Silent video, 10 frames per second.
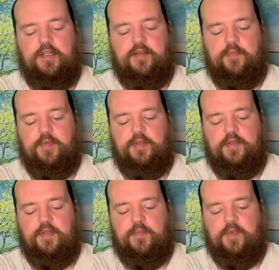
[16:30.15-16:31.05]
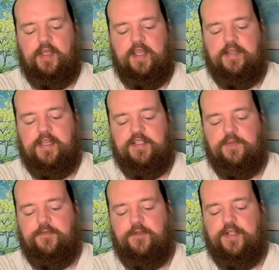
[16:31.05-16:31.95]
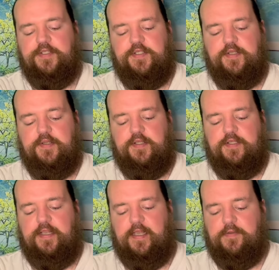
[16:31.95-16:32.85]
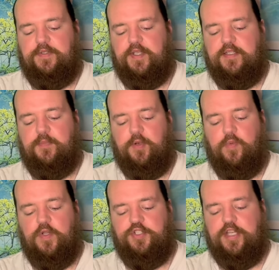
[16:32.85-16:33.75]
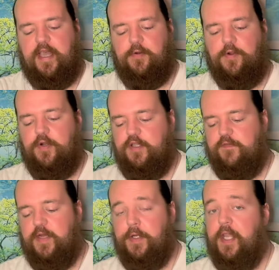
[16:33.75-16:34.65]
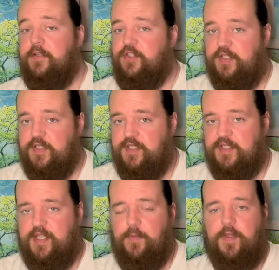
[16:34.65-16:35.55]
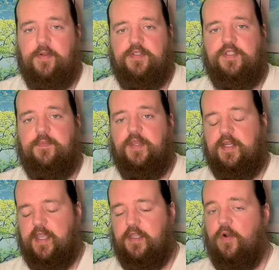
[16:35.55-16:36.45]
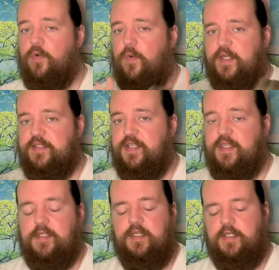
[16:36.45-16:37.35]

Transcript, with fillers: And yes, my friends, I always like to pull one shadow card at the very end just to see whether it's something that you don't quite see,